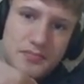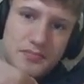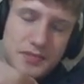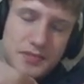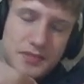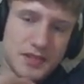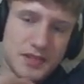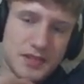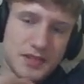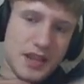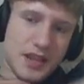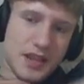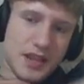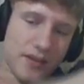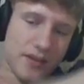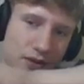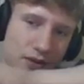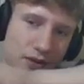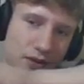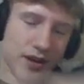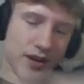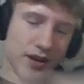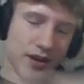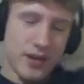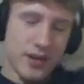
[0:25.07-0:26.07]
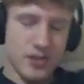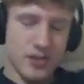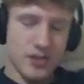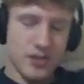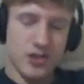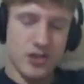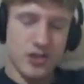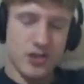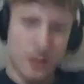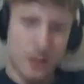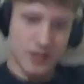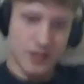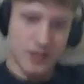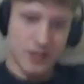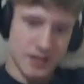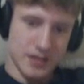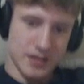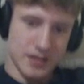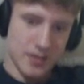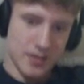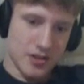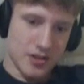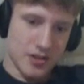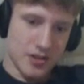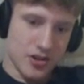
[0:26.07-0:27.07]
a saying for in a nutshell,
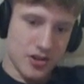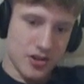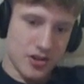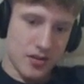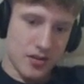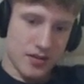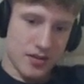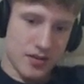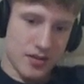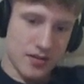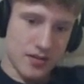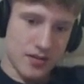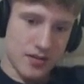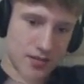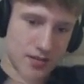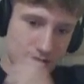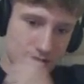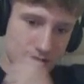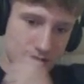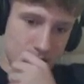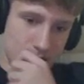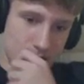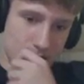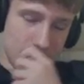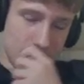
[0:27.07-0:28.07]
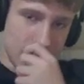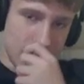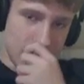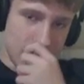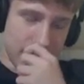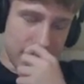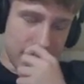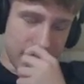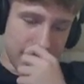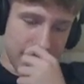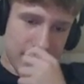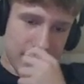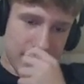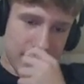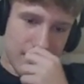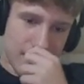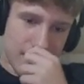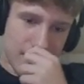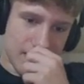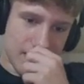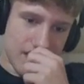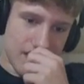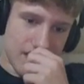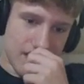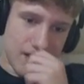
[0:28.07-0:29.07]
except in German. Fun
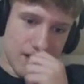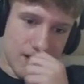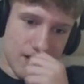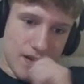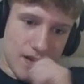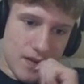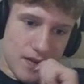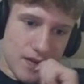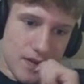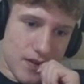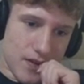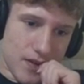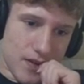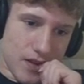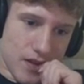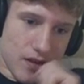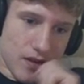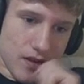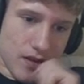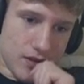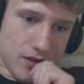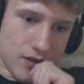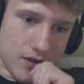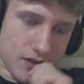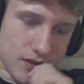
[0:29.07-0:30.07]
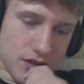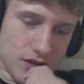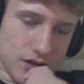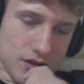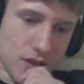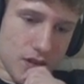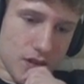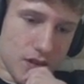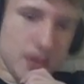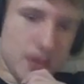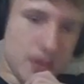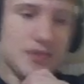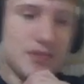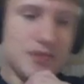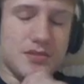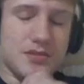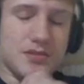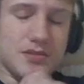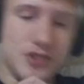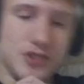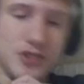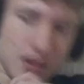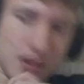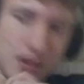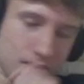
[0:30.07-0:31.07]
fact. They're the largest German YouTube
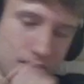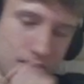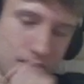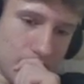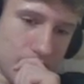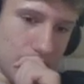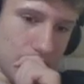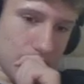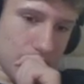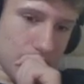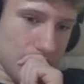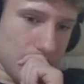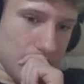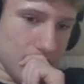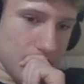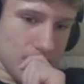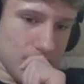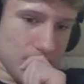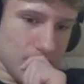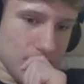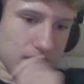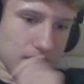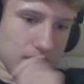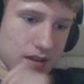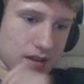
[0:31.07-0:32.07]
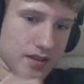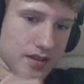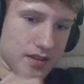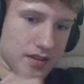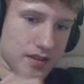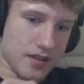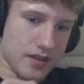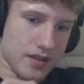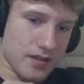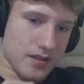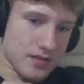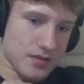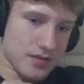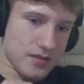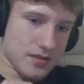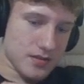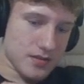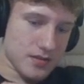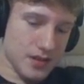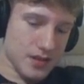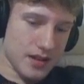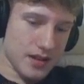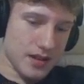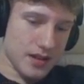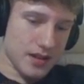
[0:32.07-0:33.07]
channel, I think. So
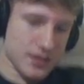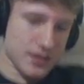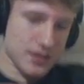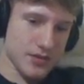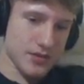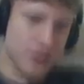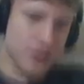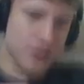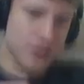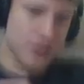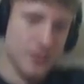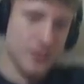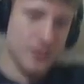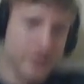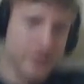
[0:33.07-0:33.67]
yeah, that's cool.